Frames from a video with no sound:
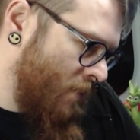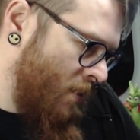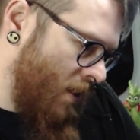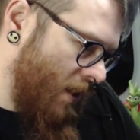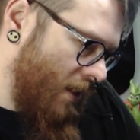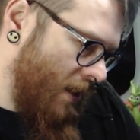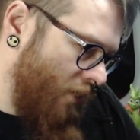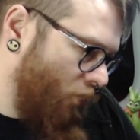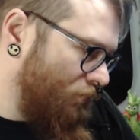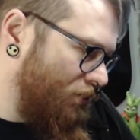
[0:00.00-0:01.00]
And
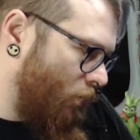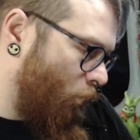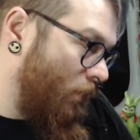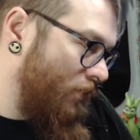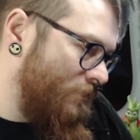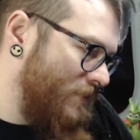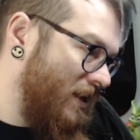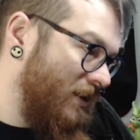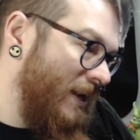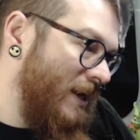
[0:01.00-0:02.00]
also, something I
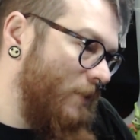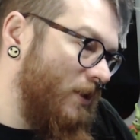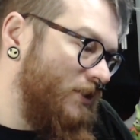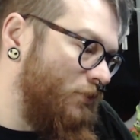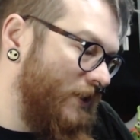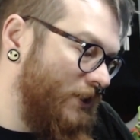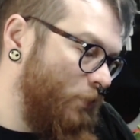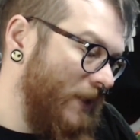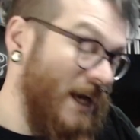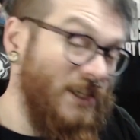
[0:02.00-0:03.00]
like about this one is we
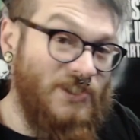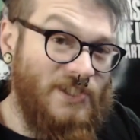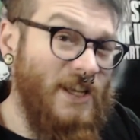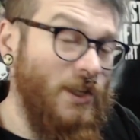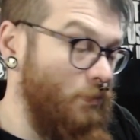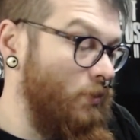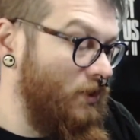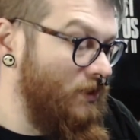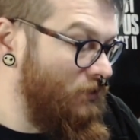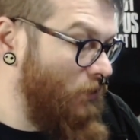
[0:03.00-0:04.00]
get a steelbook
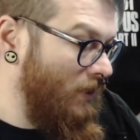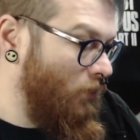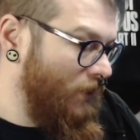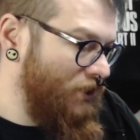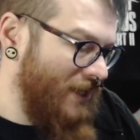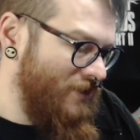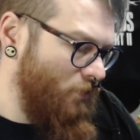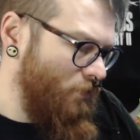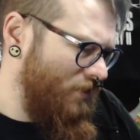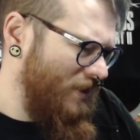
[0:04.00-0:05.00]
as well, which I don't
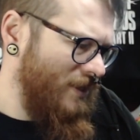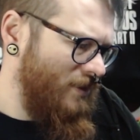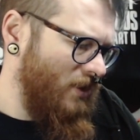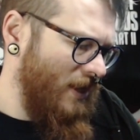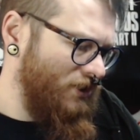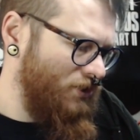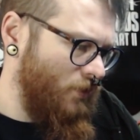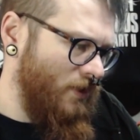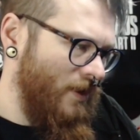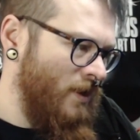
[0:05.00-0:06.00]
think the last
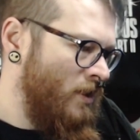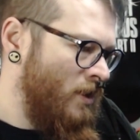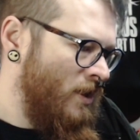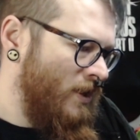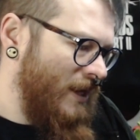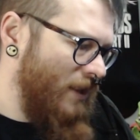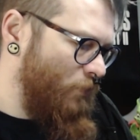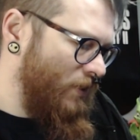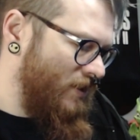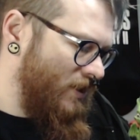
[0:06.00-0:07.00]
one came
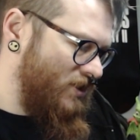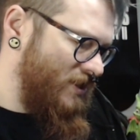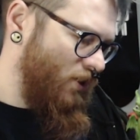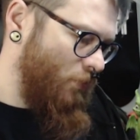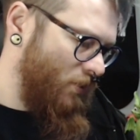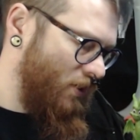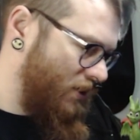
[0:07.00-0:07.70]
with a steelbook.